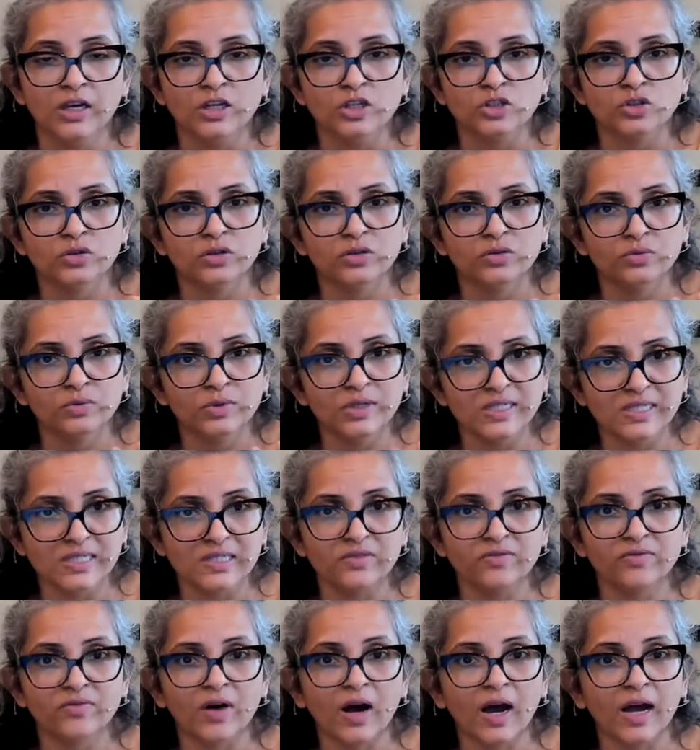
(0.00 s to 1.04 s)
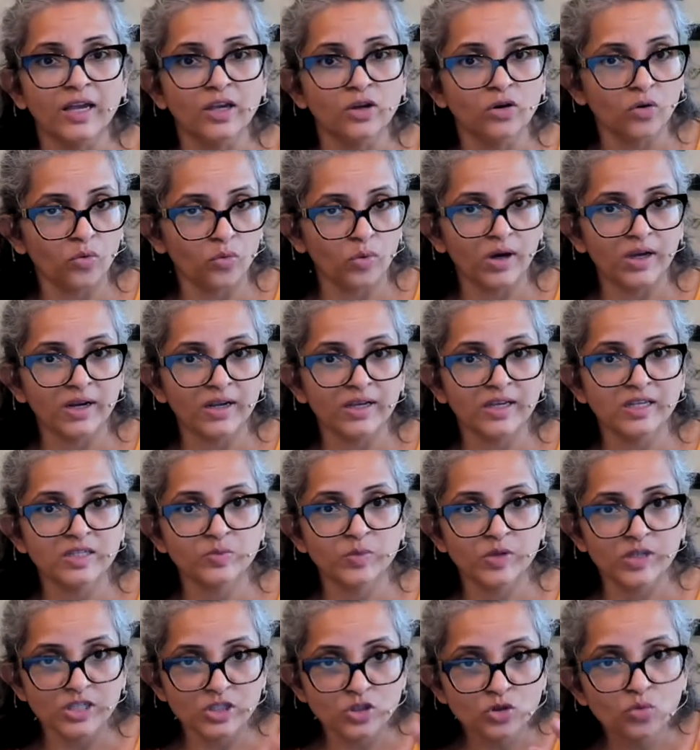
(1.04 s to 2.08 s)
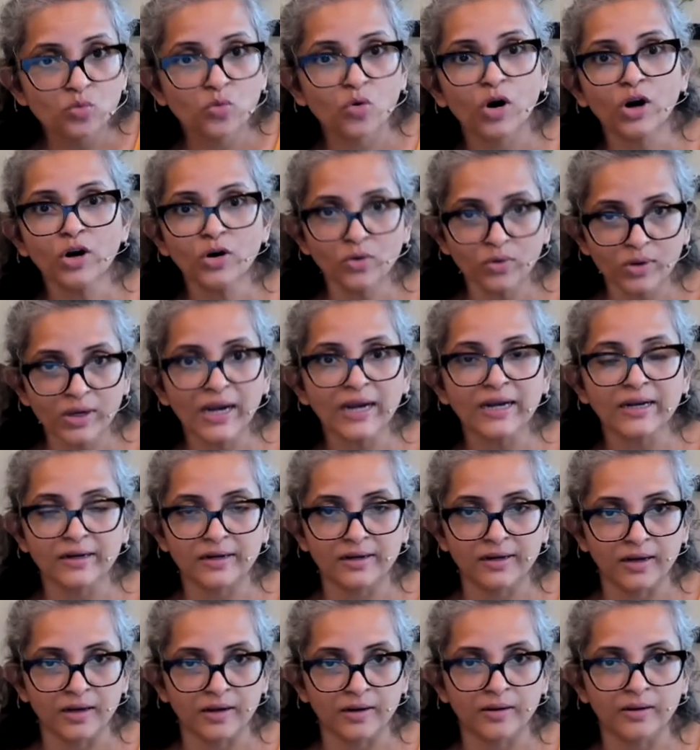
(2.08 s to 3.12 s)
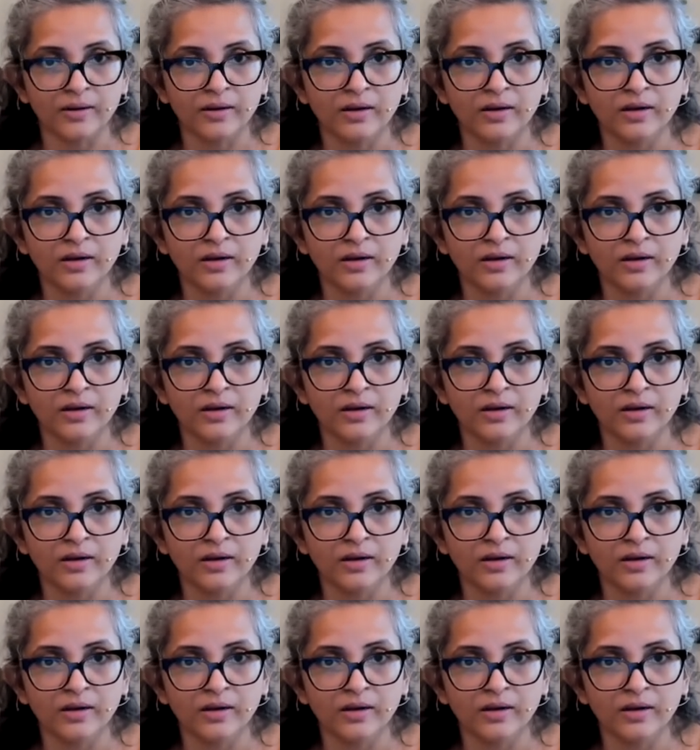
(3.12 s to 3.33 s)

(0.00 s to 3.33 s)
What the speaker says: So the reason why you're worrying is because you want to get it done,